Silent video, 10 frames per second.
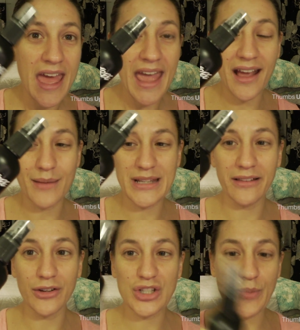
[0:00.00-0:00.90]
It comes in a
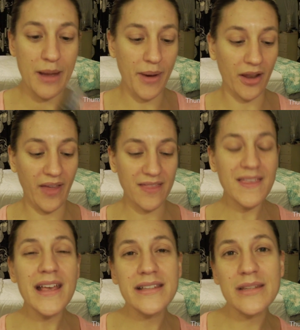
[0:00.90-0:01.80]
little spray bottle like
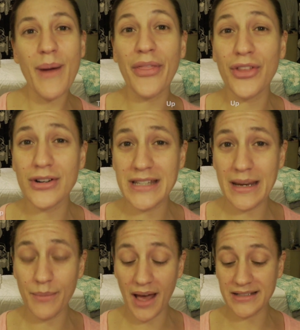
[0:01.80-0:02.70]
this. It's about
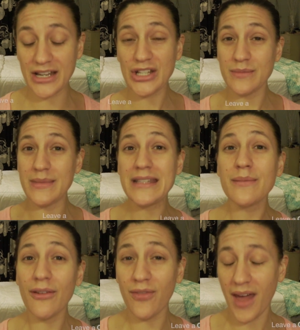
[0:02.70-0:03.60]
13 bucks, and I just mist
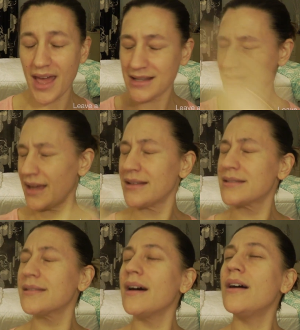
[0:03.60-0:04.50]
my face like
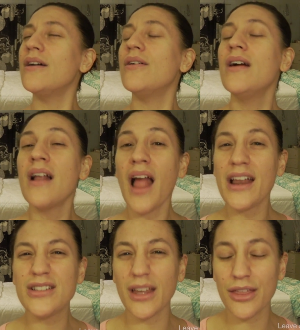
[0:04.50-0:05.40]
so. I
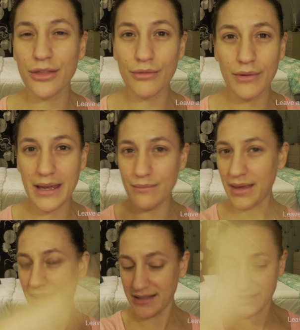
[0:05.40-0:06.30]
just like 3
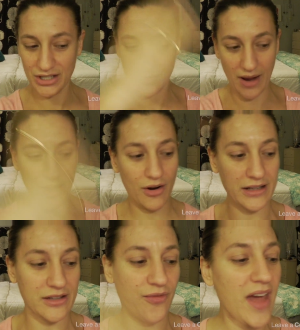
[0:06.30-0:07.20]
mists just right
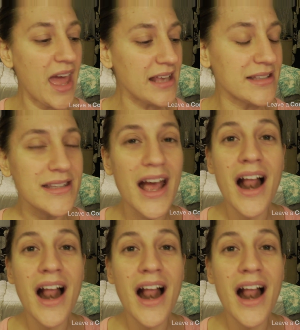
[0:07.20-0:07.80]
across the face.